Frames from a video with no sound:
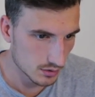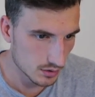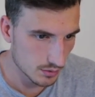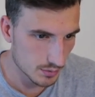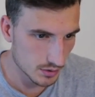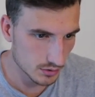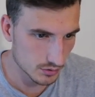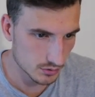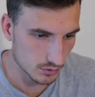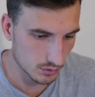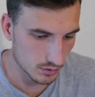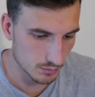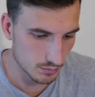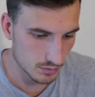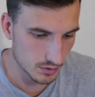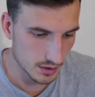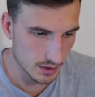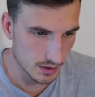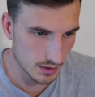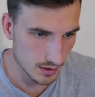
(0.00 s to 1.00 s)
there'll be a solid
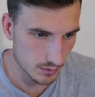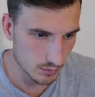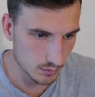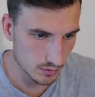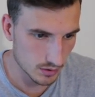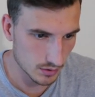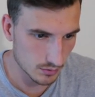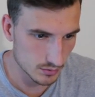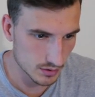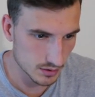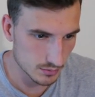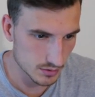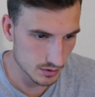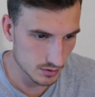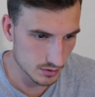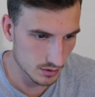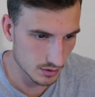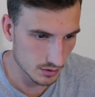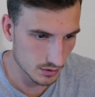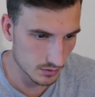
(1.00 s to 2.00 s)
play. How deep is
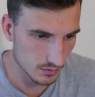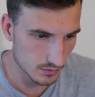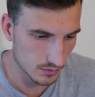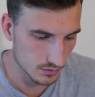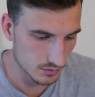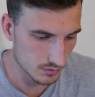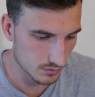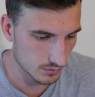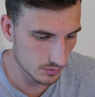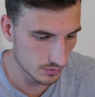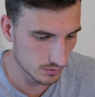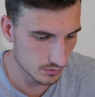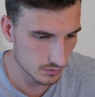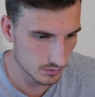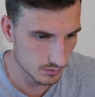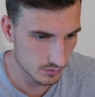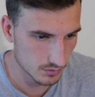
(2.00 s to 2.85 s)
this going to go? That's annoying.